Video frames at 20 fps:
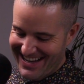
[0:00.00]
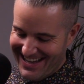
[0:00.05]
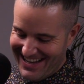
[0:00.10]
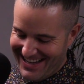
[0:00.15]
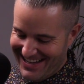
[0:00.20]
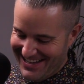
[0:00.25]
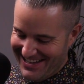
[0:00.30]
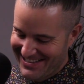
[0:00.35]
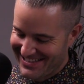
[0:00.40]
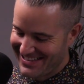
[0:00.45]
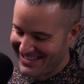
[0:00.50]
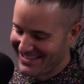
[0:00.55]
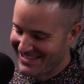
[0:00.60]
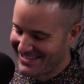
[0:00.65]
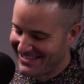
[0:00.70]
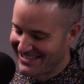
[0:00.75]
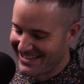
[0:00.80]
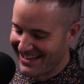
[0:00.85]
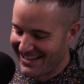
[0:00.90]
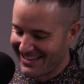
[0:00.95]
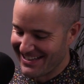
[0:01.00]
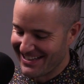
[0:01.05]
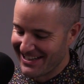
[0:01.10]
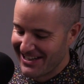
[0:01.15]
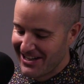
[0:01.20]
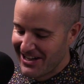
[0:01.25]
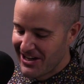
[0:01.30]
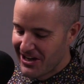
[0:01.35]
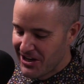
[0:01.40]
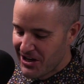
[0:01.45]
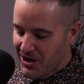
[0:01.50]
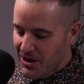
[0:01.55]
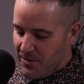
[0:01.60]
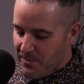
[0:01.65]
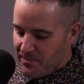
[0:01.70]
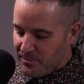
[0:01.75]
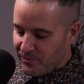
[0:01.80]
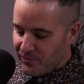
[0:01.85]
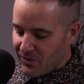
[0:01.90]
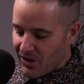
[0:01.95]
Uh, uh,
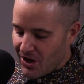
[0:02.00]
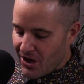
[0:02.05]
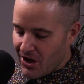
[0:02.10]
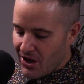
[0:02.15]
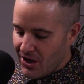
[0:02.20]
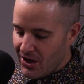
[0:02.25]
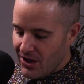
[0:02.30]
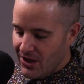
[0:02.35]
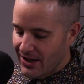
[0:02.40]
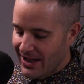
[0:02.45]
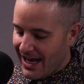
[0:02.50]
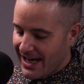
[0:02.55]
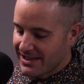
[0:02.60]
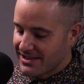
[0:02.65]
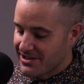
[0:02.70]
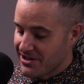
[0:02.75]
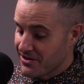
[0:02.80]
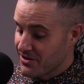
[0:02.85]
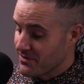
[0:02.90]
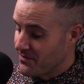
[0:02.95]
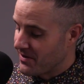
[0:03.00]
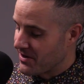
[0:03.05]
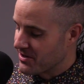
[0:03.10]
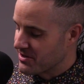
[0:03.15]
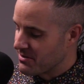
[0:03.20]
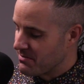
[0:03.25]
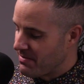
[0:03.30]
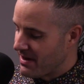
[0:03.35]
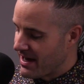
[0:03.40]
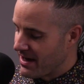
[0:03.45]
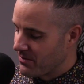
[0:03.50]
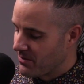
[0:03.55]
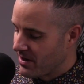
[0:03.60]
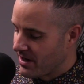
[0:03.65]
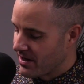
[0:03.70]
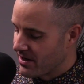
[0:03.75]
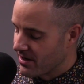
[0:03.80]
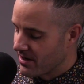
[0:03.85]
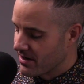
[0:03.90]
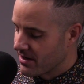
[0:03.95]
last year you finished the
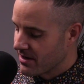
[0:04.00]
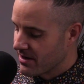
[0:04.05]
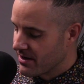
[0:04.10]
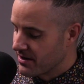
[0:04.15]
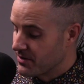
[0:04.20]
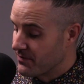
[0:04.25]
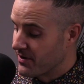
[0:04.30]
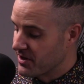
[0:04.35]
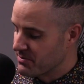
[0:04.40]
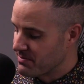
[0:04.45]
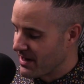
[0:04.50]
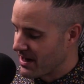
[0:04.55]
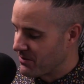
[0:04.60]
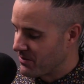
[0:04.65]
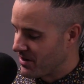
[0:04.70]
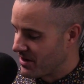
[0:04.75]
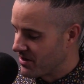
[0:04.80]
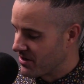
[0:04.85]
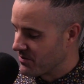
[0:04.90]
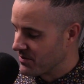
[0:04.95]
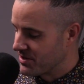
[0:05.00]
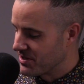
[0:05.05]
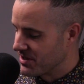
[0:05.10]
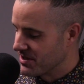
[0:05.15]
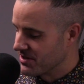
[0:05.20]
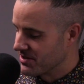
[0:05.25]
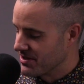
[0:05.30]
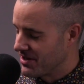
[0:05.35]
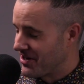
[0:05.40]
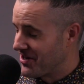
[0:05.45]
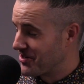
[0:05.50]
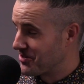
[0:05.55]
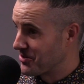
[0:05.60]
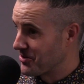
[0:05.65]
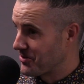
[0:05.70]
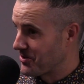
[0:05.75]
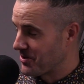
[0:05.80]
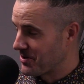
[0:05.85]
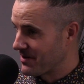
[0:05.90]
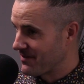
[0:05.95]
Badwater. Uh, you finished Badwater, which is
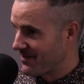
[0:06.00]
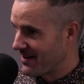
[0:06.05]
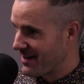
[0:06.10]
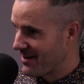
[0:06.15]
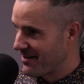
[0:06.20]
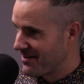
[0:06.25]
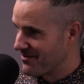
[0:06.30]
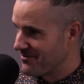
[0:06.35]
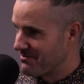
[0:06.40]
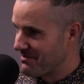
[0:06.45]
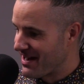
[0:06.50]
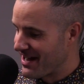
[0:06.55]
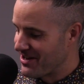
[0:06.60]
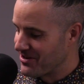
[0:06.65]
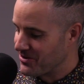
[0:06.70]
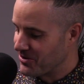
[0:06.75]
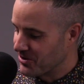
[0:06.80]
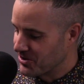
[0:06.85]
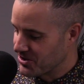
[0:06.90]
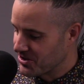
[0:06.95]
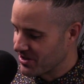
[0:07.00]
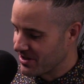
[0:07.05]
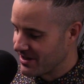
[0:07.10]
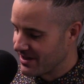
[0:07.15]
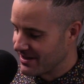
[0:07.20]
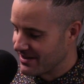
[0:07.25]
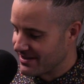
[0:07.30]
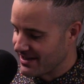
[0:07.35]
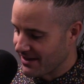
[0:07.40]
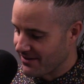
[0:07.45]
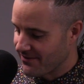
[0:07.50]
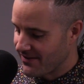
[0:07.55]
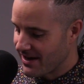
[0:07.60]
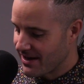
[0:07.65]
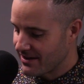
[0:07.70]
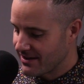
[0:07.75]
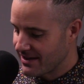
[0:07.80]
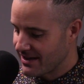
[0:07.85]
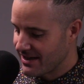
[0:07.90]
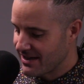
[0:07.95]
135 mile ultra in Death
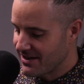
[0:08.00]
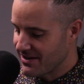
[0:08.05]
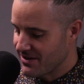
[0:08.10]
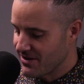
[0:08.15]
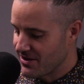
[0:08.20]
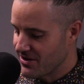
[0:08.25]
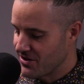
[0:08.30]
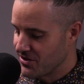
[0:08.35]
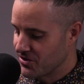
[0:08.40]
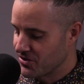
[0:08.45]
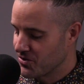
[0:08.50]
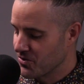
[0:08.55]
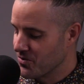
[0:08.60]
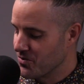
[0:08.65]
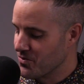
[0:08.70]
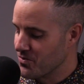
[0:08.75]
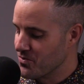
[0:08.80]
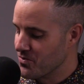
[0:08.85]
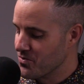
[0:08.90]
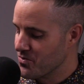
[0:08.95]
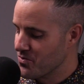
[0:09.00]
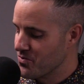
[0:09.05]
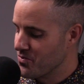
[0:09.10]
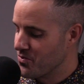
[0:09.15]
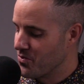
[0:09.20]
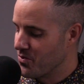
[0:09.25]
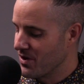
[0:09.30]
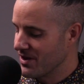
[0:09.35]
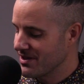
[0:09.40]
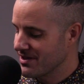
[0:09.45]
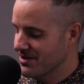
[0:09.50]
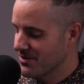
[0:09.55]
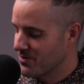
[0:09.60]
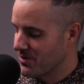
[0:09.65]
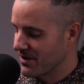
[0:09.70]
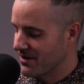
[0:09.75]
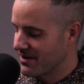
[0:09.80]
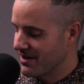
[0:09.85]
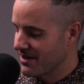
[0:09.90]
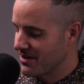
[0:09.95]
Valley. So, what's the
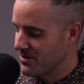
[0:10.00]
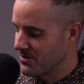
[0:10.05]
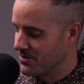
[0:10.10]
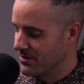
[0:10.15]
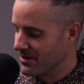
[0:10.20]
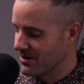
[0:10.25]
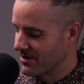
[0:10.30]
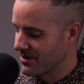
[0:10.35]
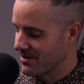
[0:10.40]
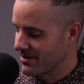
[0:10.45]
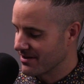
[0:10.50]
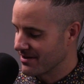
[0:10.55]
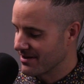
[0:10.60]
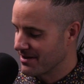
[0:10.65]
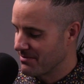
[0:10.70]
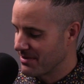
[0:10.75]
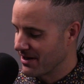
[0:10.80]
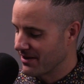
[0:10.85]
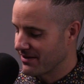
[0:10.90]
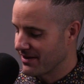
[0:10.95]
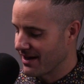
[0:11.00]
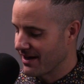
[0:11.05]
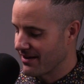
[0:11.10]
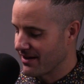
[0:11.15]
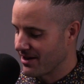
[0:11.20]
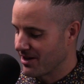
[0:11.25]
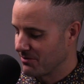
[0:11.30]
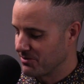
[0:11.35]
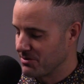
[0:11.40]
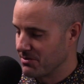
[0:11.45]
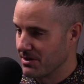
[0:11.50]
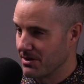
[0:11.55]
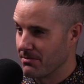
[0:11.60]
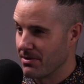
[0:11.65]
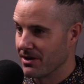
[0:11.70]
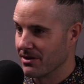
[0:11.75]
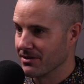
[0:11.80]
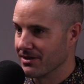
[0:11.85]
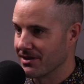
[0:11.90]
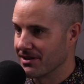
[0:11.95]
one thing you learned about that that helped you be a
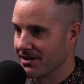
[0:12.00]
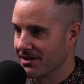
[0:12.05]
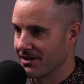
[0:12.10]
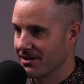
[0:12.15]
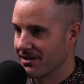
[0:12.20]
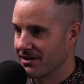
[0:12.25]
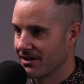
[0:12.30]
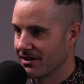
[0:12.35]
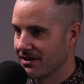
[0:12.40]
better leader?